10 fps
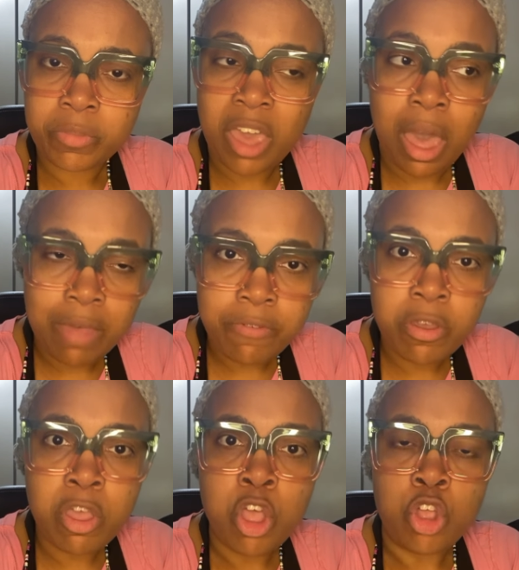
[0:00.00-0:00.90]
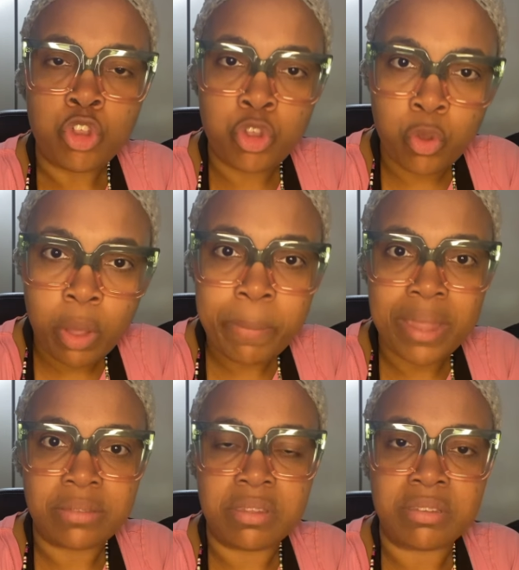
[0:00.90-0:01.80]
Cover your
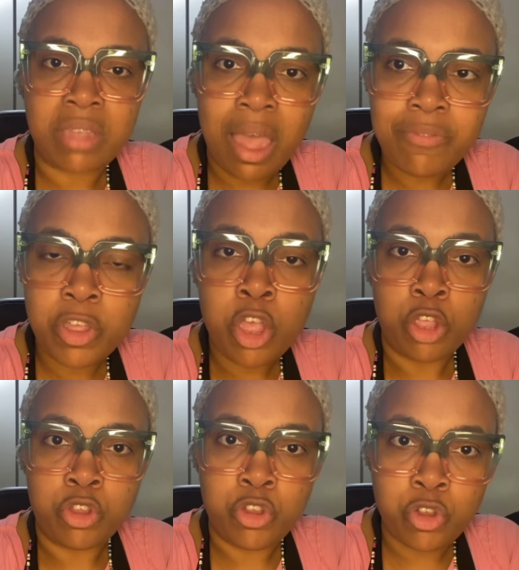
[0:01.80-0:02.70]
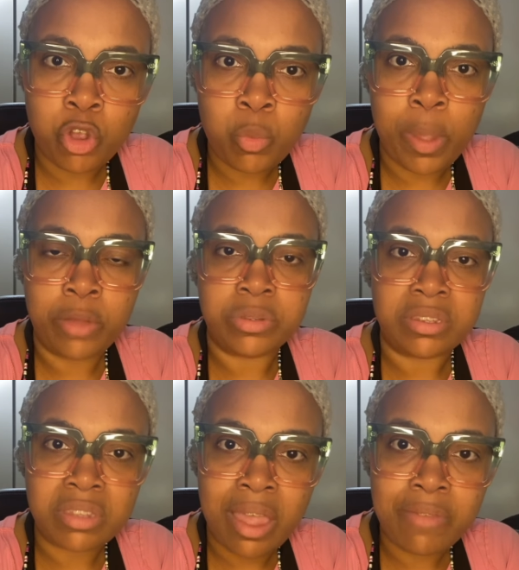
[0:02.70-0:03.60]
business, cover your
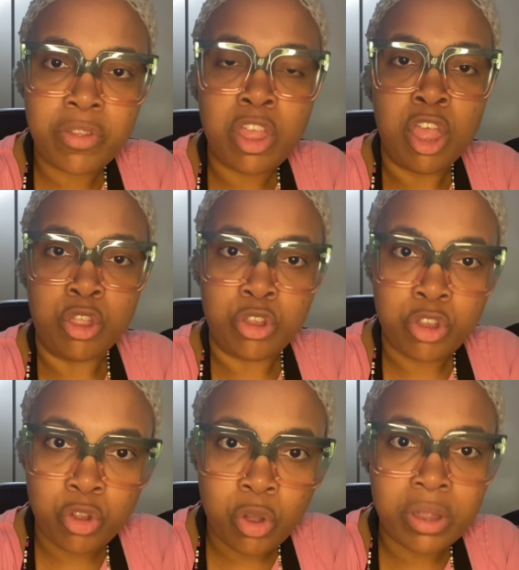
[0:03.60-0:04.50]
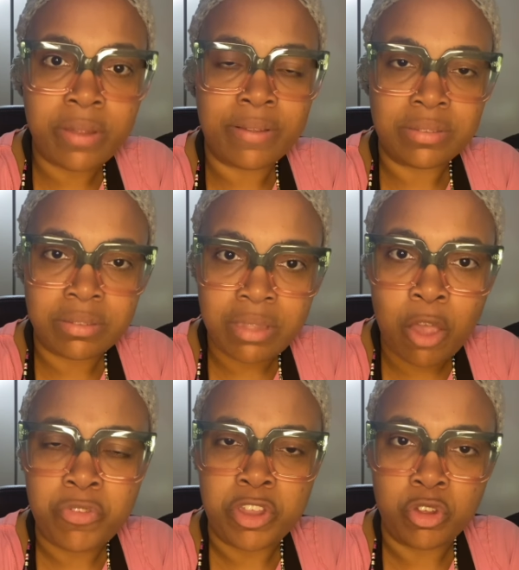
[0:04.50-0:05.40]
wellness, cover
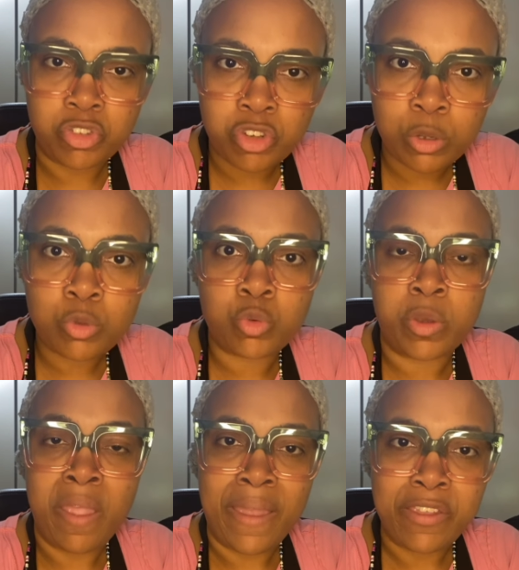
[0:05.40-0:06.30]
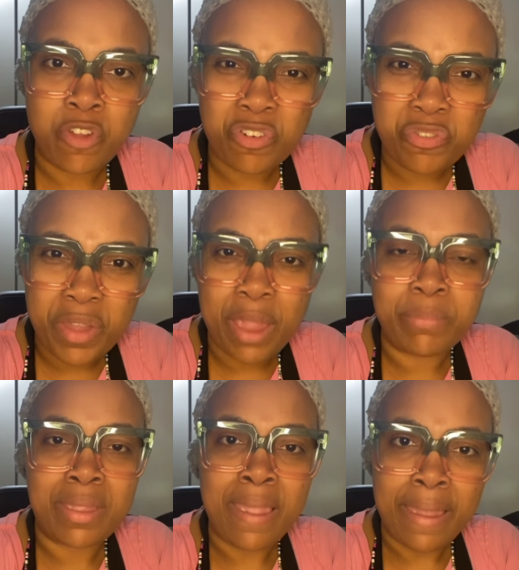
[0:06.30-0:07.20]
yourself and your children and your
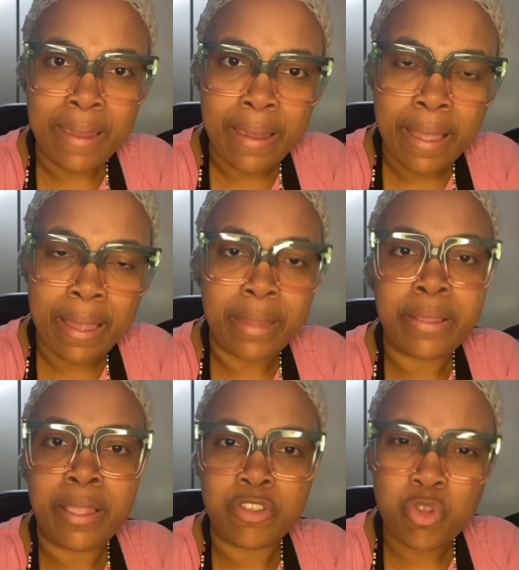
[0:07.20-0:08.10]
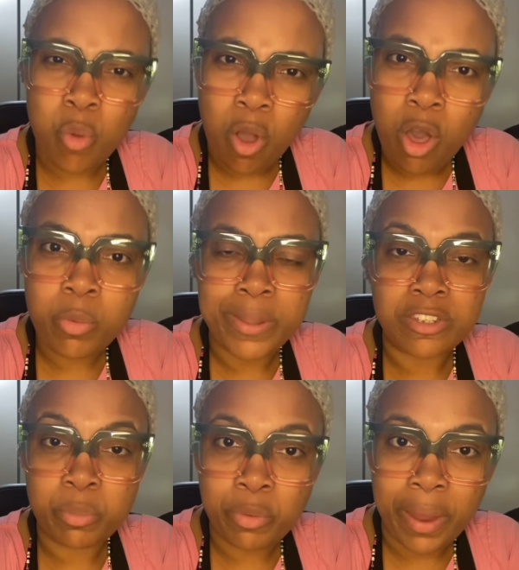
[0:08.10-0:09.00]
family and God. And you
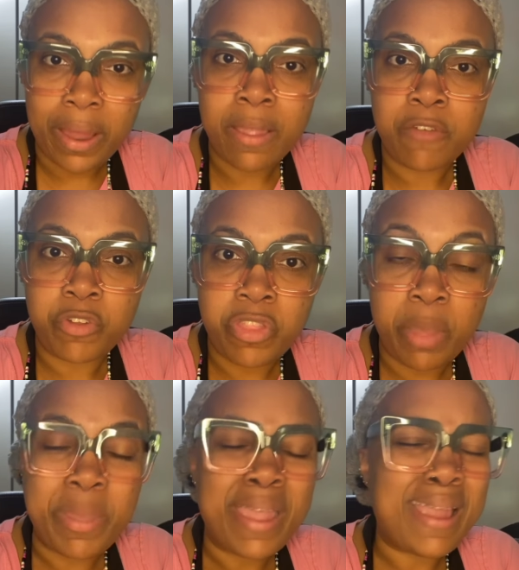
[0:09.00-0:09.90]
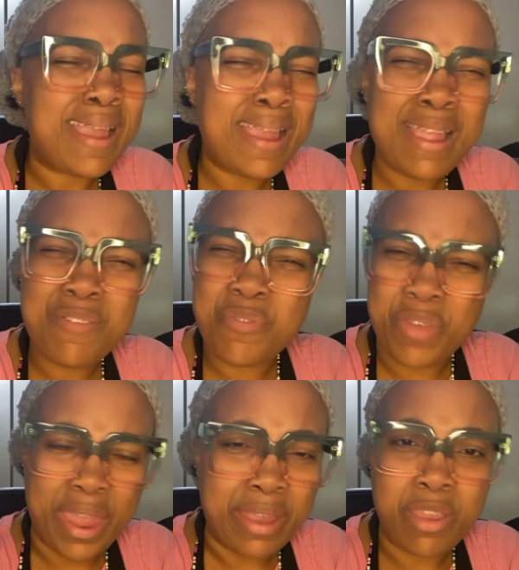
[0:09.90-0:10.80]
always pray for them,
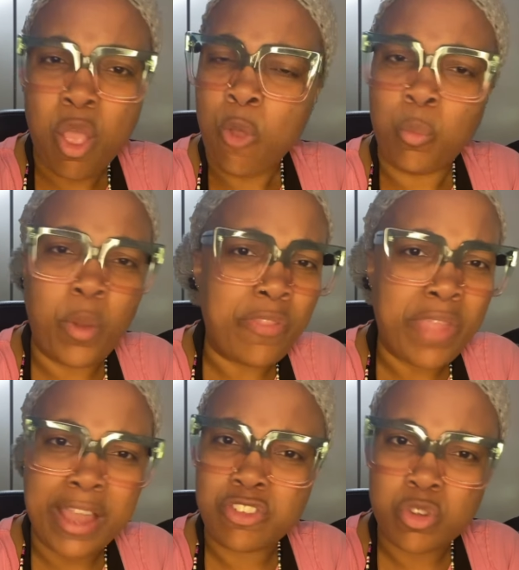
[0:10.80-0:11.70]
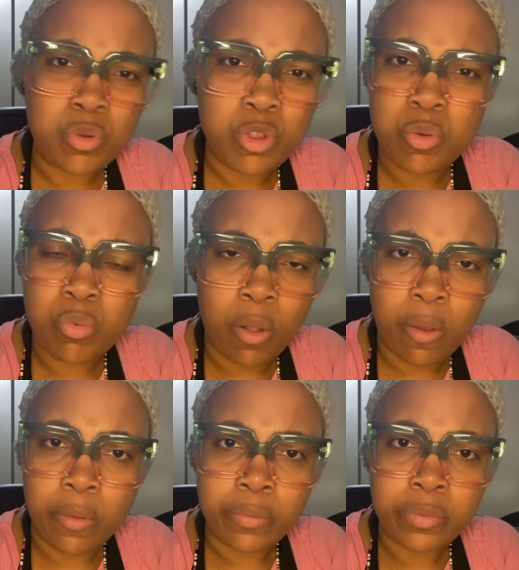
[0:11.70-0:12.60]
even when they do you
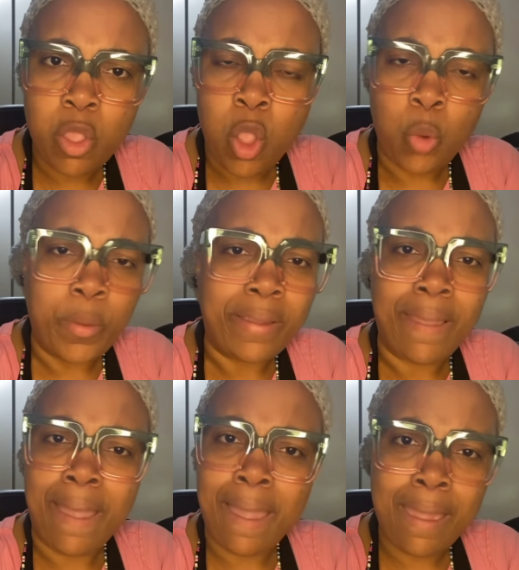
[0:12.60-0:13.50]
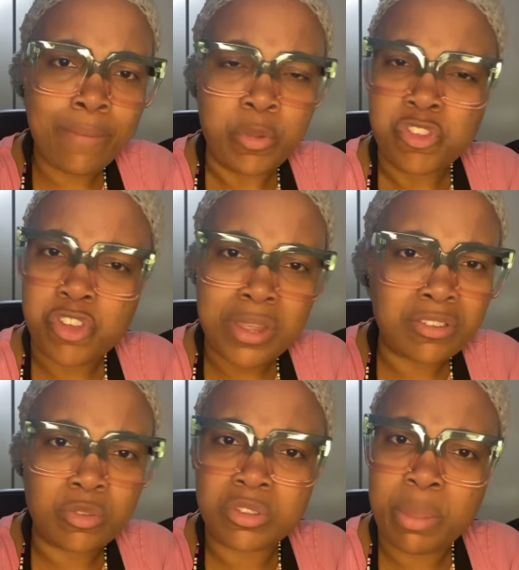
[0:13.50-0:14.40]
wrong. When
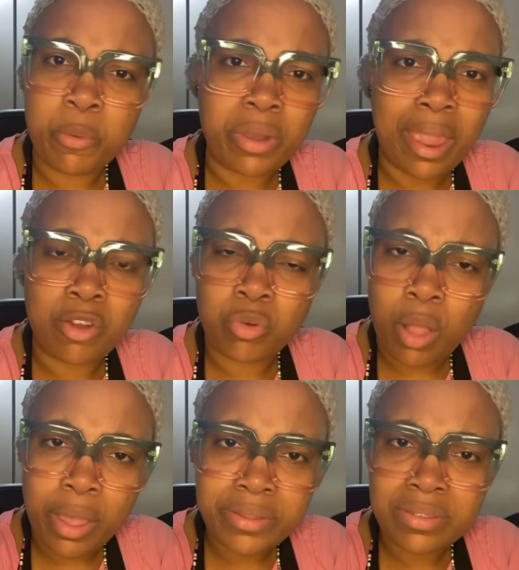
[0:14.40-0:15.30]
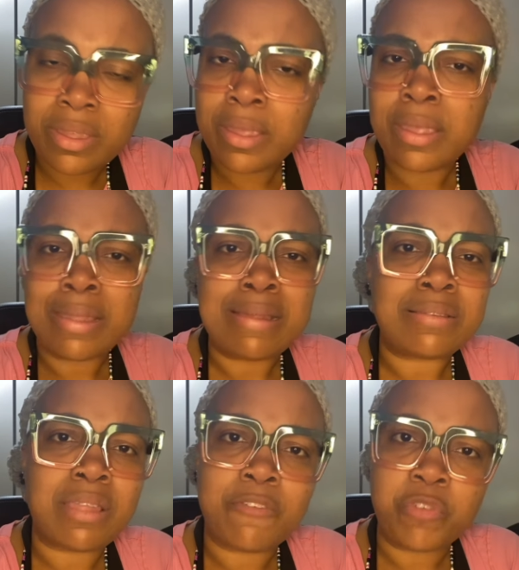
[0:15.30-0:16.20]
Jesus was up on that cross, he
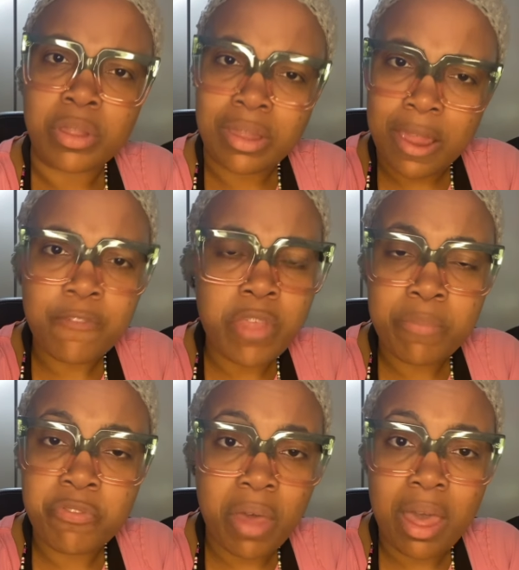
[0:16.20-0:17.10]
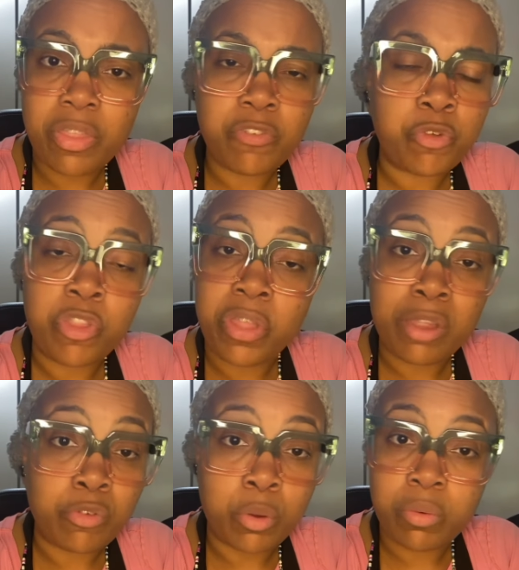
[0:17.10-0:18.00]
said, "Forgive them, Father, for they
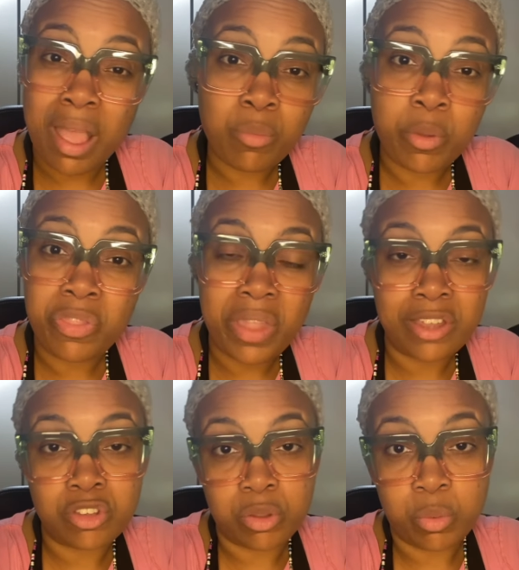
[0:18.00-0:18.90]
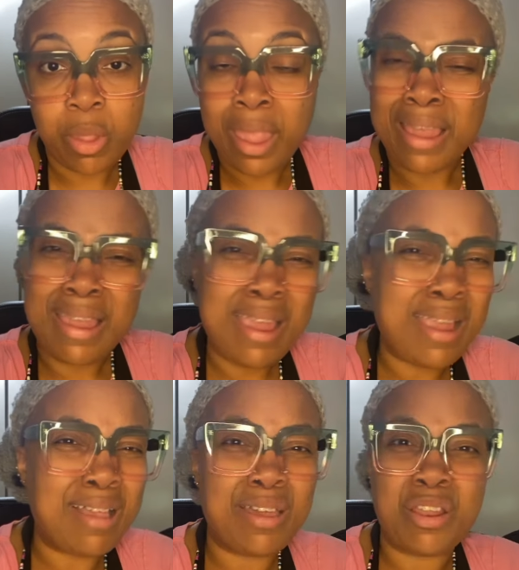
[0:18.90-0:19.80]
know not what they do." He
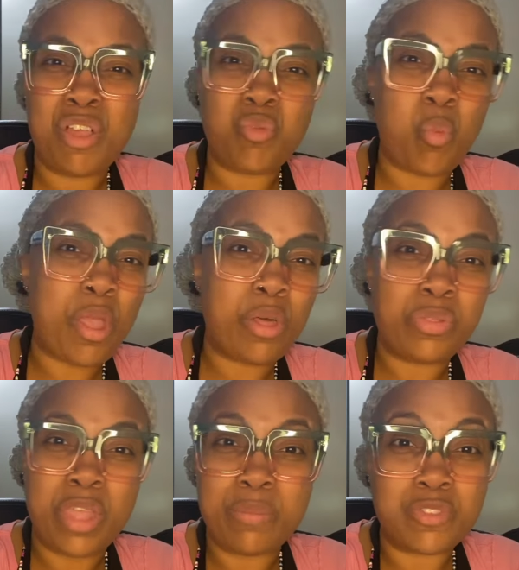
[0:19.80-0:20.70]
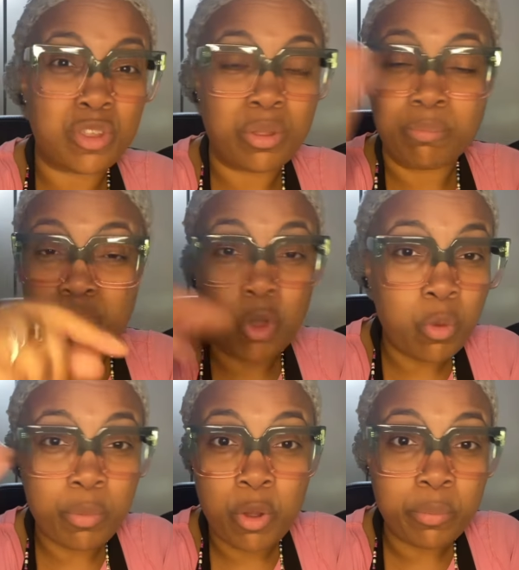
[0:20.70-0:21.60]
could have willed them to
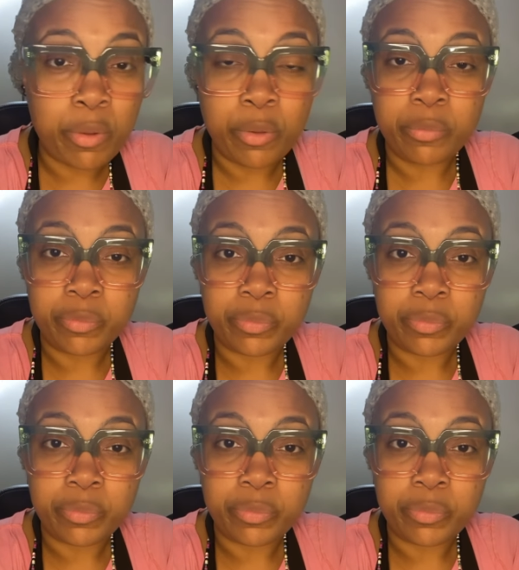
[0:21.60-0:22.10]
boom, boom, boom.